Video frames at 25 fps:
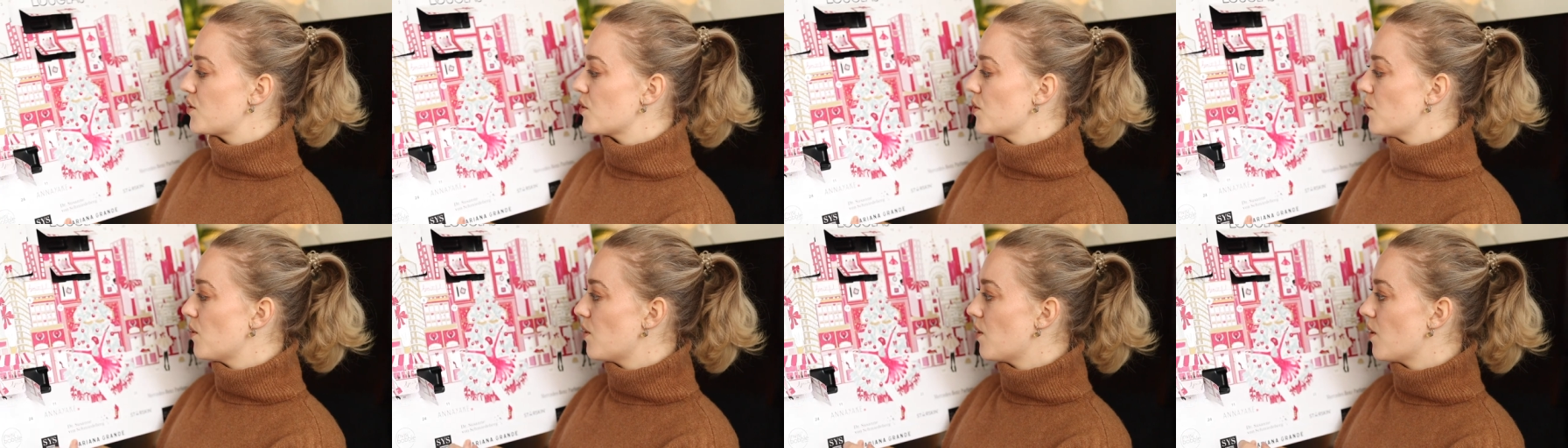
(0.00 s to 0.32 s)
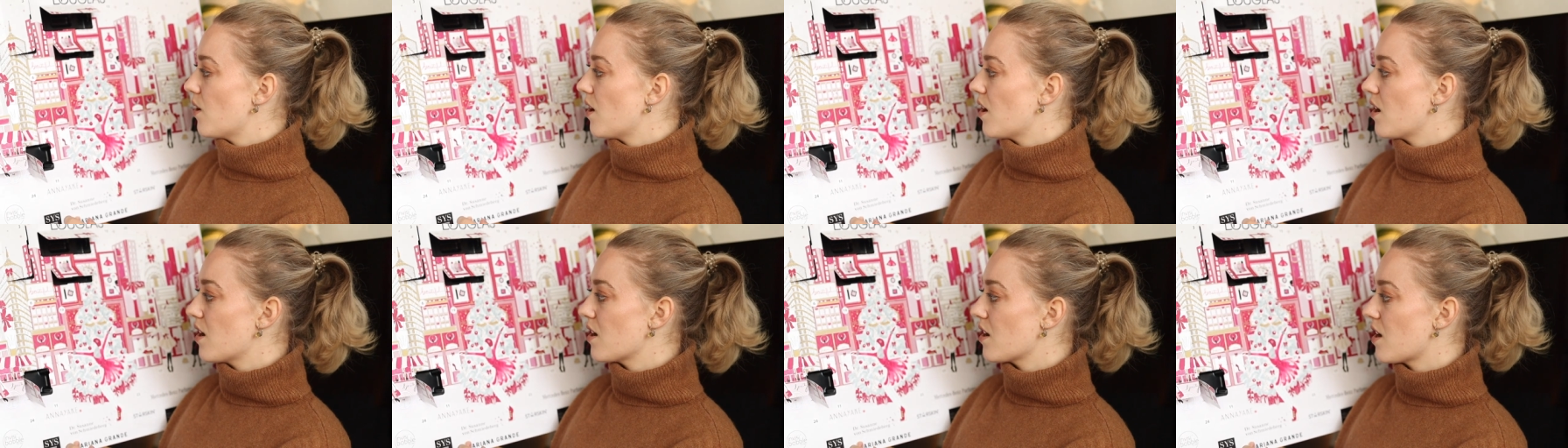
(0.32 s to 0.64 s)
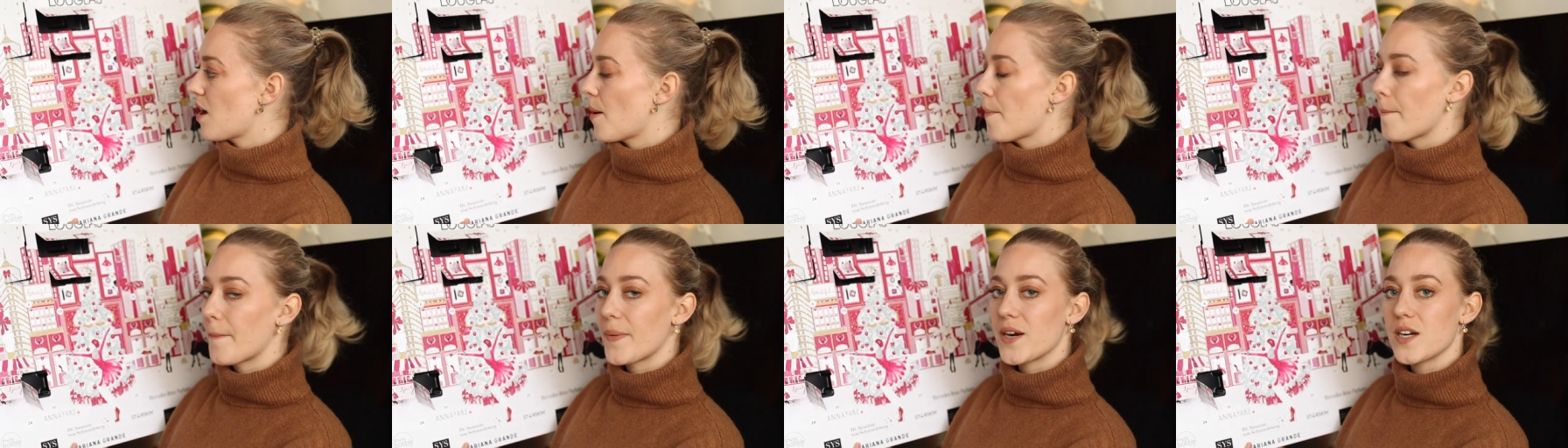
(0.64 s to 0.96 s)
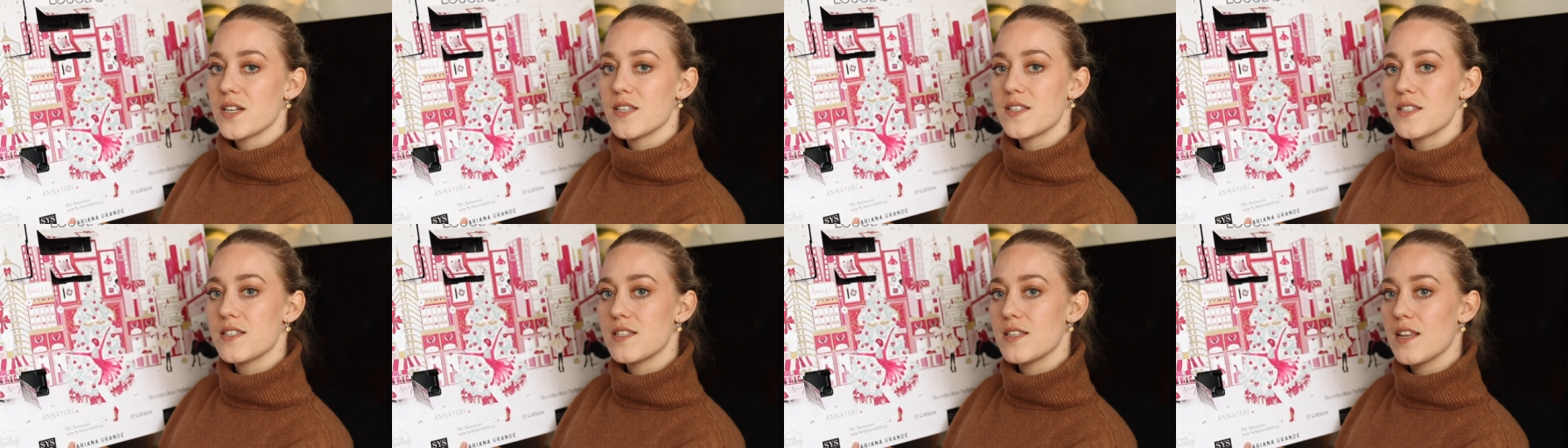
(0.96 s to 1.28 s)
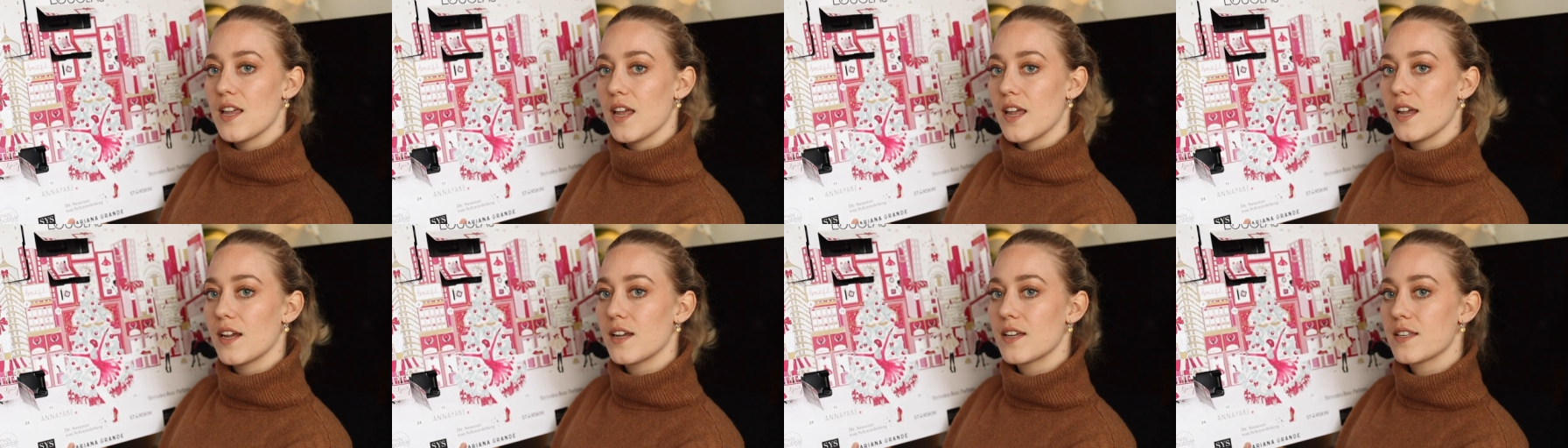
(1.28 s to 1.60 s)
Door number
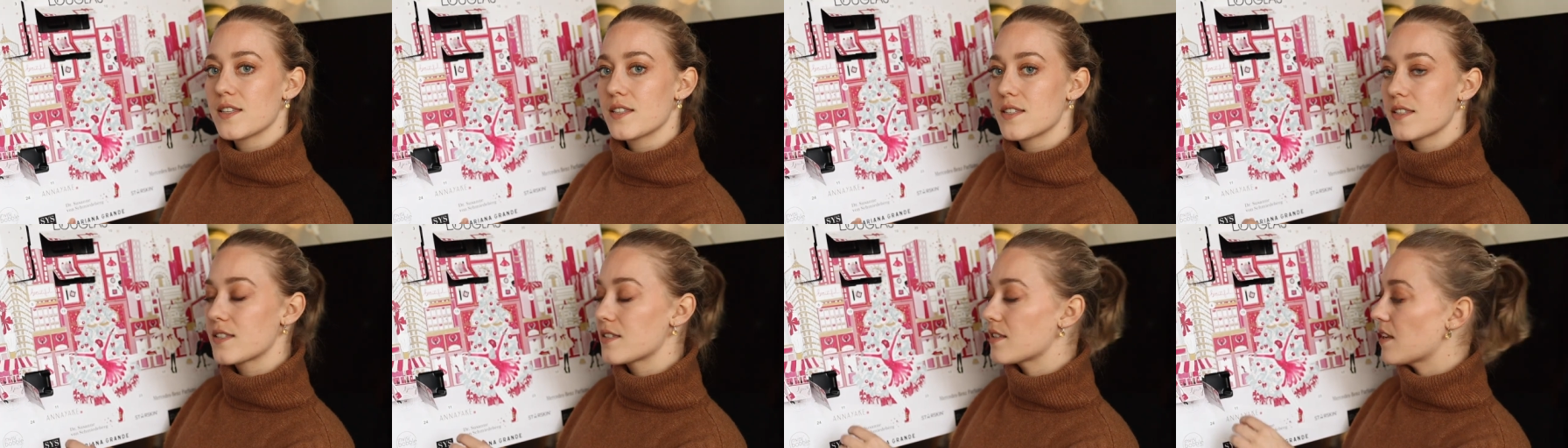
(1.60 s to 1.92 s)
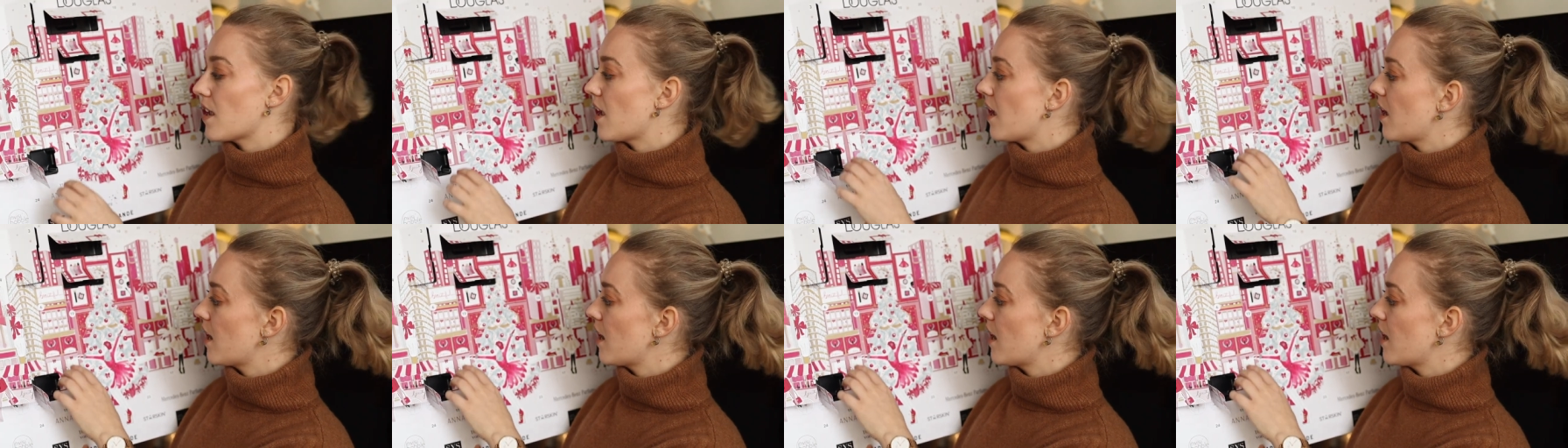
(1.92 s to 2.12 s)
six